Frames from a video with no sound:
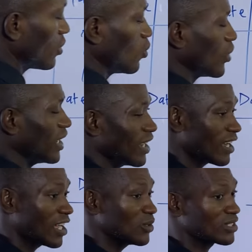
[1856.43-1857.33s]
When an
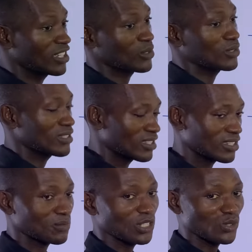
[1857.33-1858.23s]
account increases,
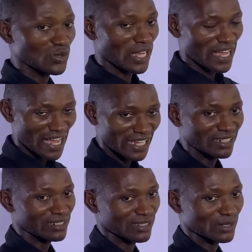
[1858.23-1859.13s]
it means you are
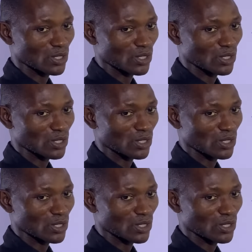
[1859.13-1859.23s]
adding it.